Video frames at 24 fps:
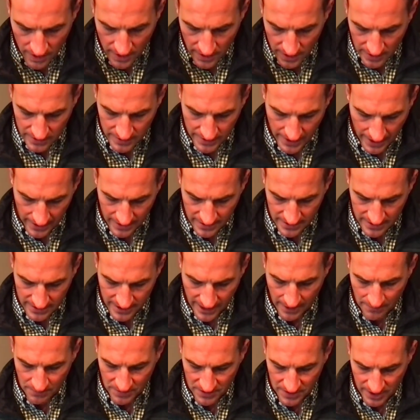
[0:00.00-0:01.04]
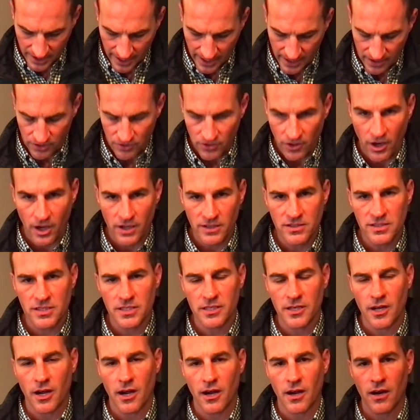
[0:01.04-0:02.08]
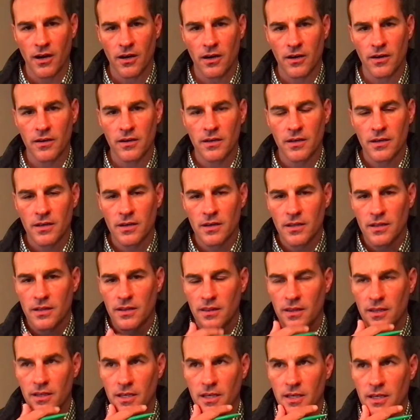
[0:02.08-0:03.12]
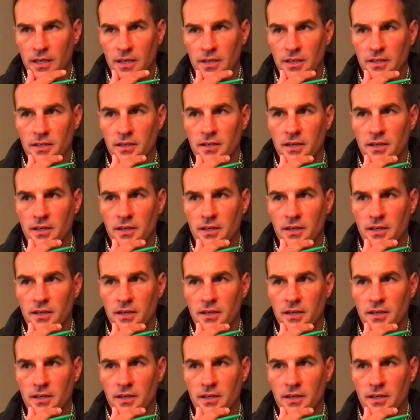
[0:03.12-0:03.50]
Next steps at New Hudson are the